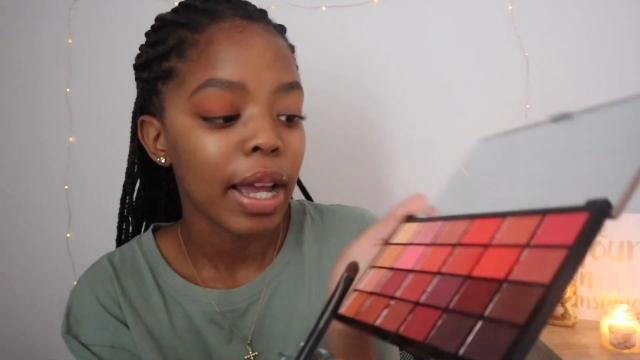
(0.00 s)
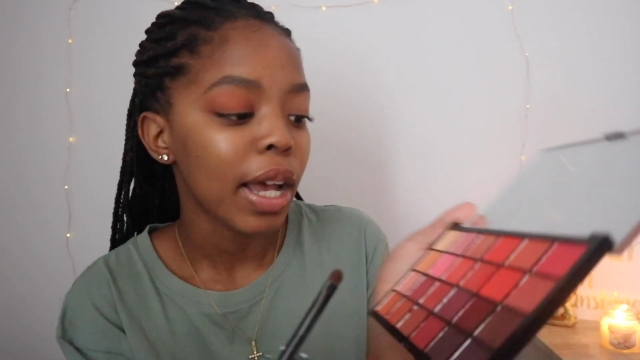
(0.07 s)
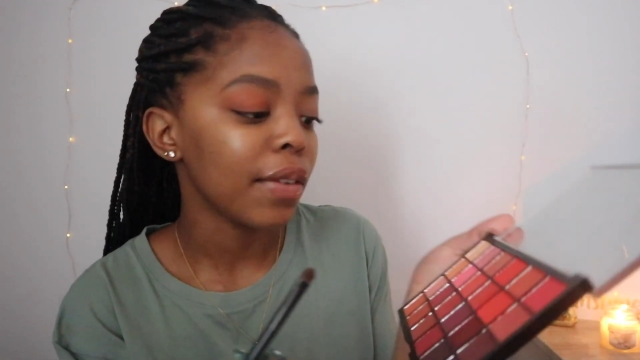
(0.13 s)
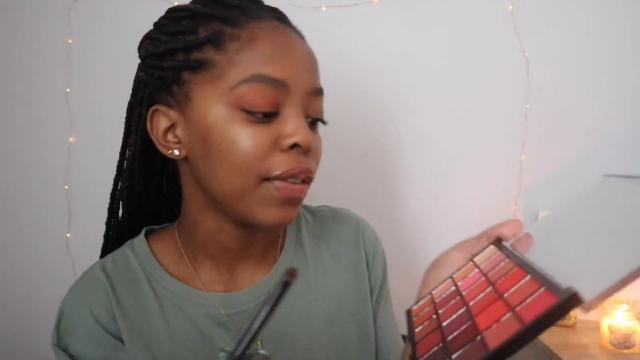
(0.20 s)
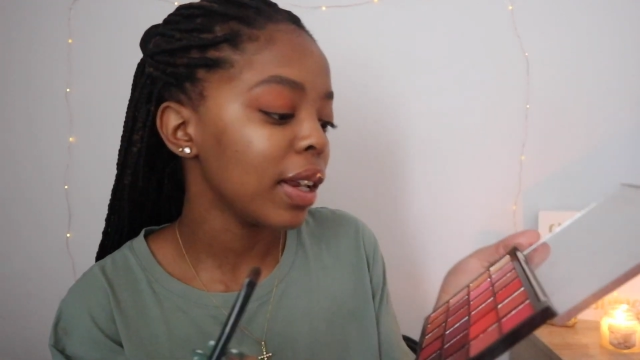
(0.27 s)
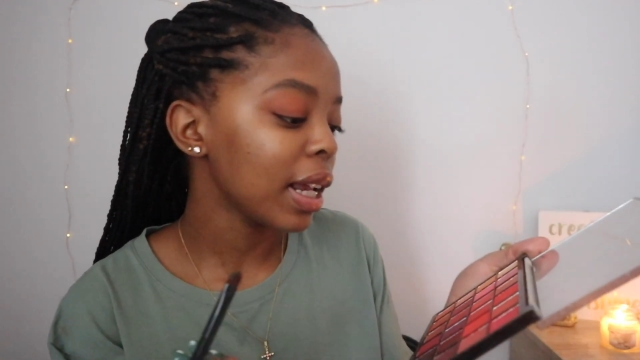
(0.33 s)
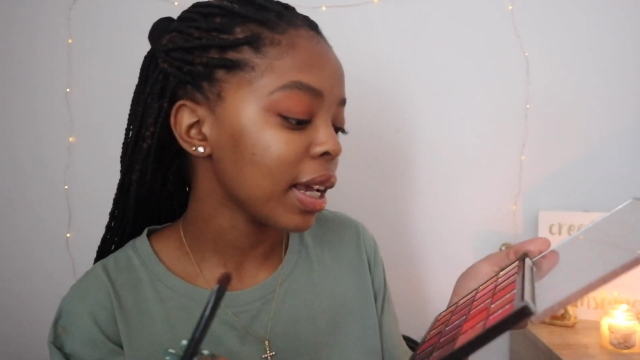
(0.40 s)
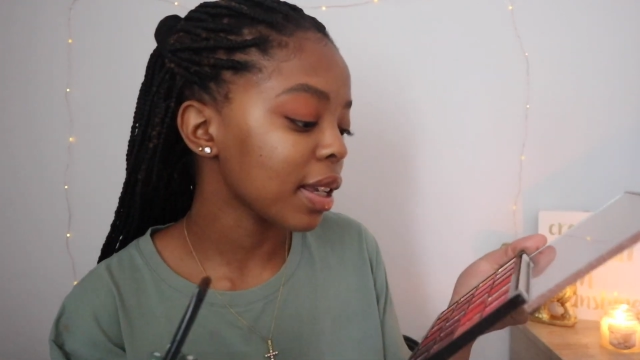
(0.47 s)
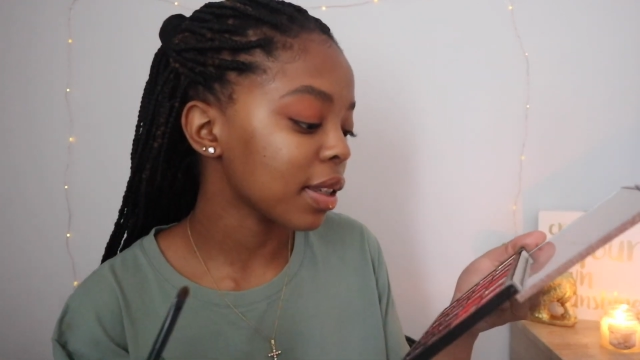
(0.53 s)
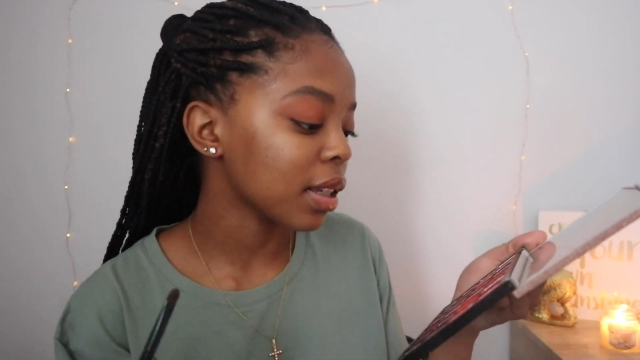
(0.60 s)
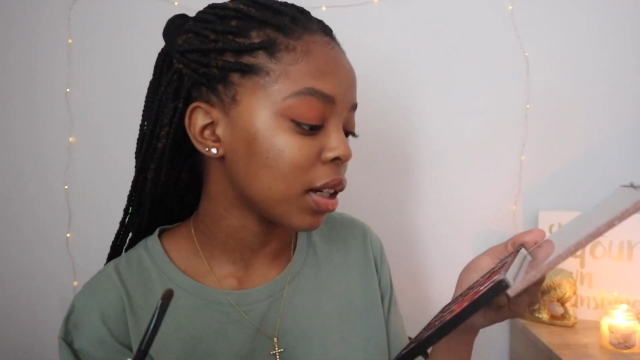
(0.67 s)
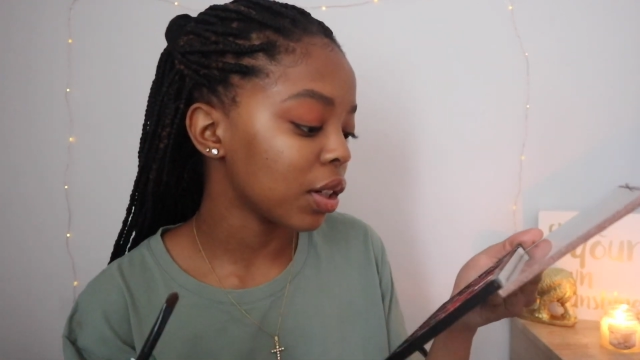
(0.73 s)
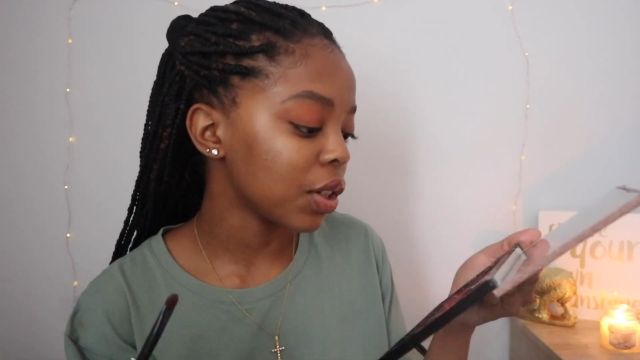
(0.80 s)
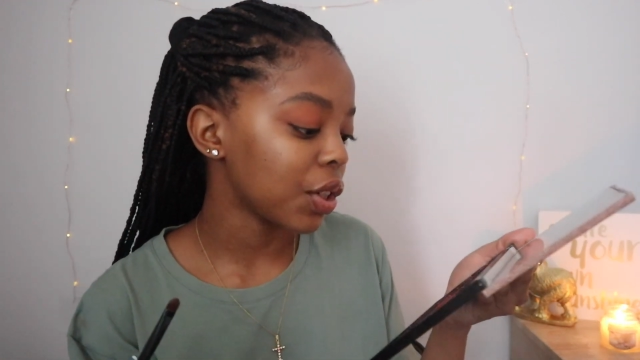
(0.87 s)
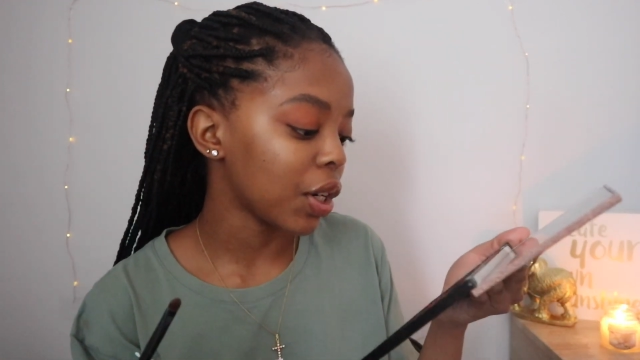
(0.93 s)
I feel like it's
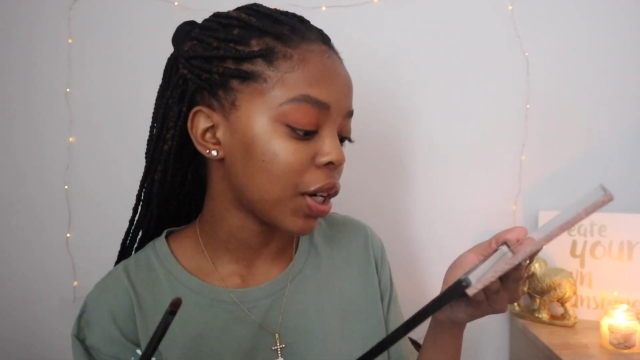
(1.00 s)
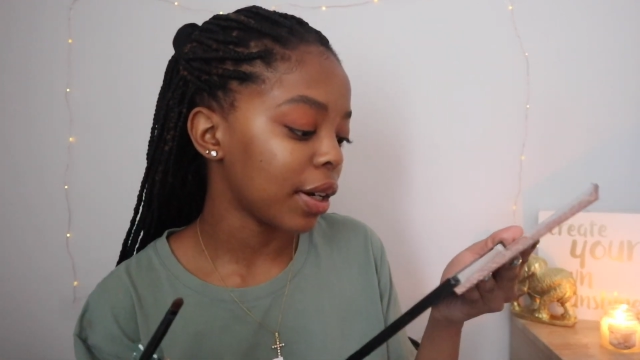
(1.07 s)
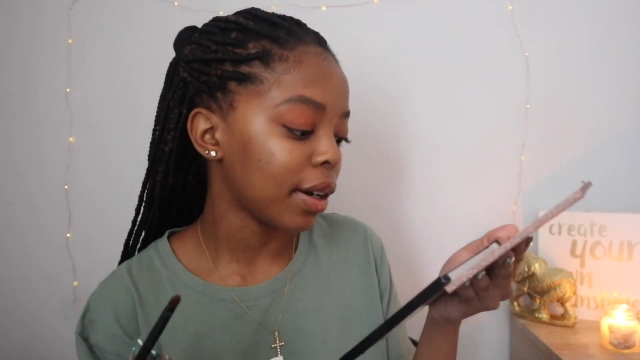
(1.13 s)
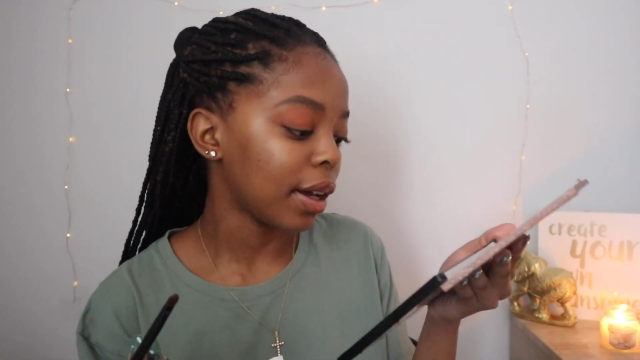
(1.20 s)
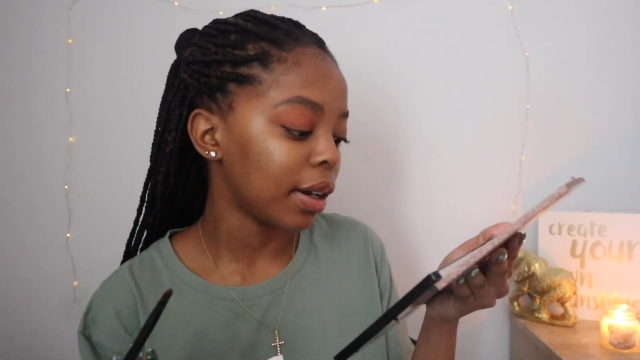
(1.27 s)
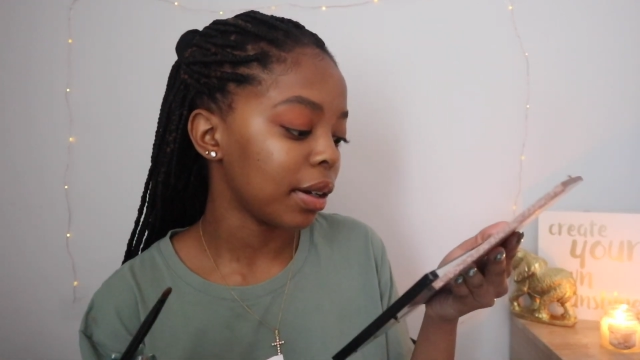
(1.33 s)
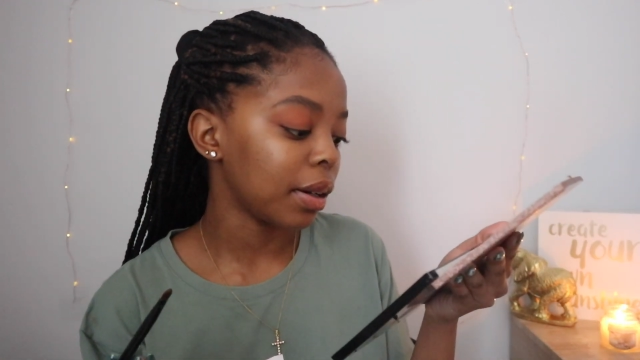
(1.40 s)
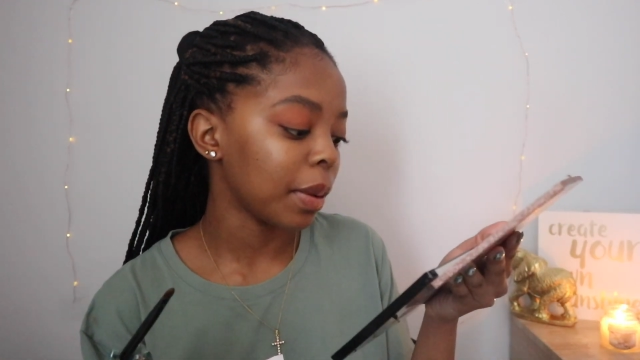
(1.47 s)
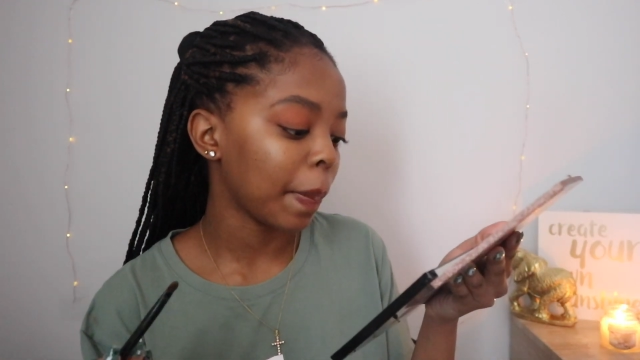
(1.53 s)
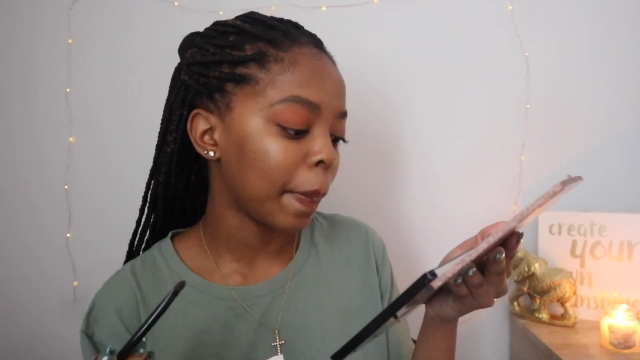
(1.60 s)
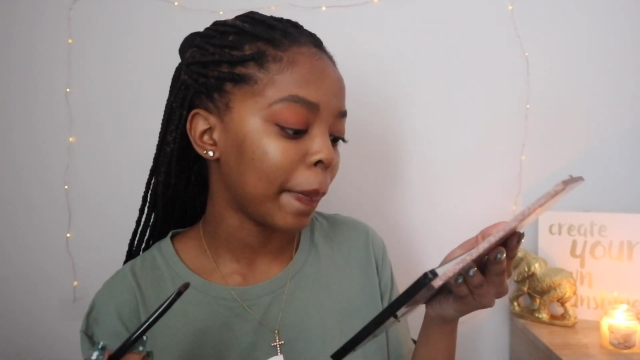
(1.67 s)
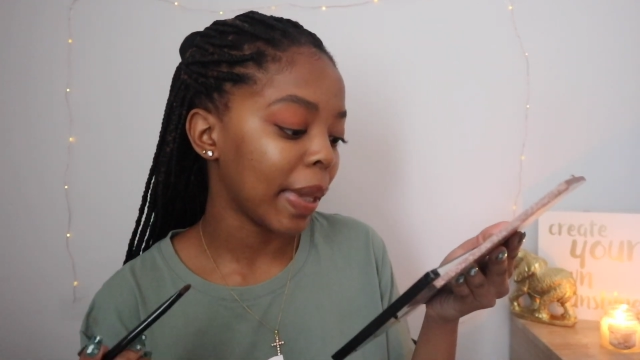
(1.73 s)
gonna turn out